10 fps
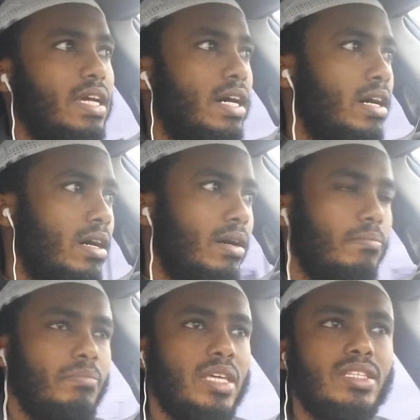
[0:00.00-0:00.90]

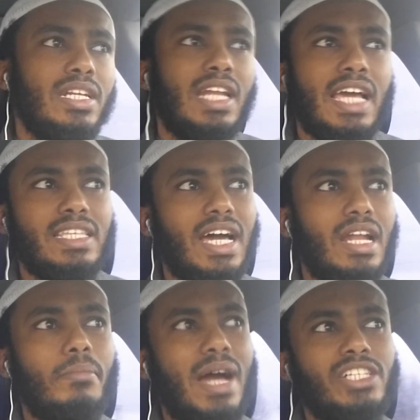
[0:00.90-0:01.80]
Um,
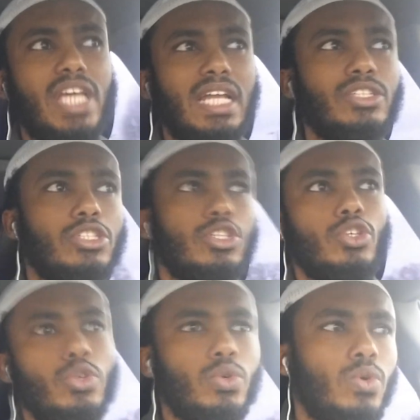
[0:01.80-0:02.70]
ta'ala, my challenge
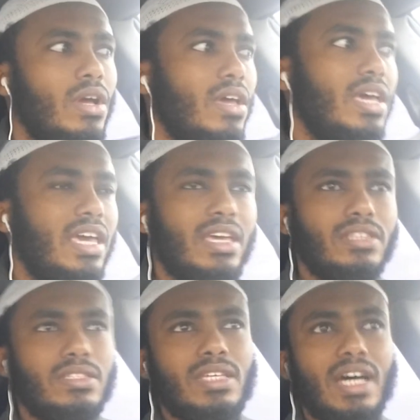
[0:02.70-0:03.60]
to you
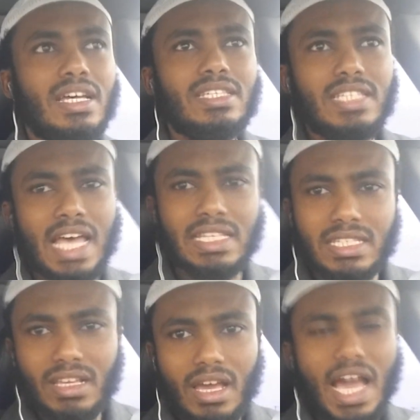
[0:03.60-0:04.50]
is to
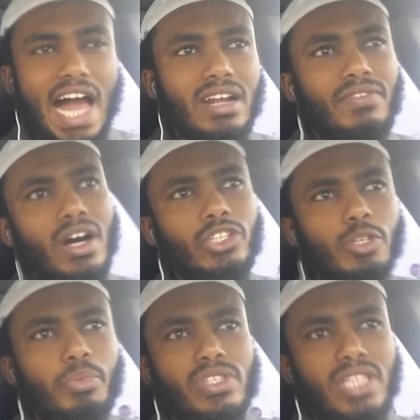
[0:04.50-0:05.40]
assess out of
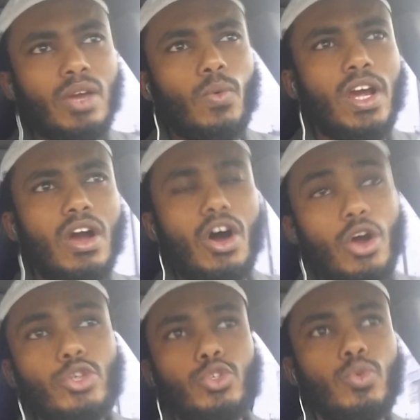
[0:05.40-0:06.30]
100% where
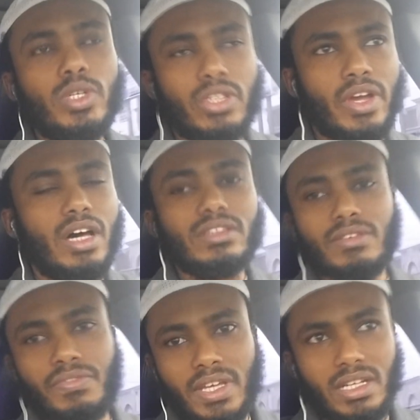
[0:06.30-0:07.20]
are you with your health
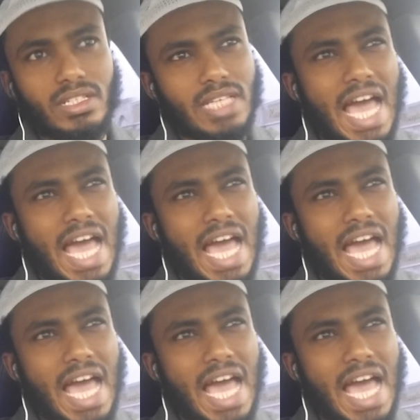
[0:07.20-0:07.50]
and fitness.